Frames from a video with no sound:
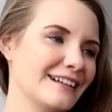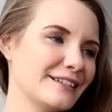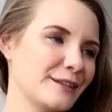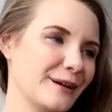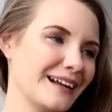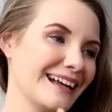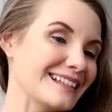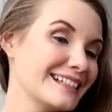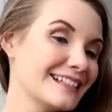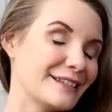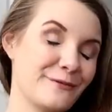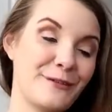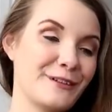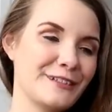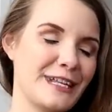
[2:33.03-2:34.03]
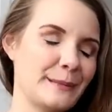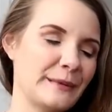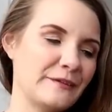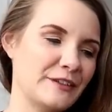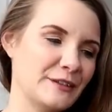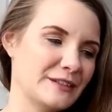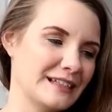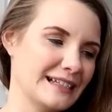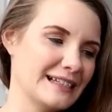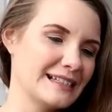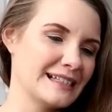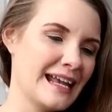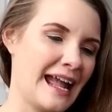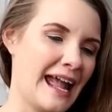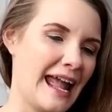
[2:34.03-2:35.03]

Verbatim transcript: So I guess the first time I've used this.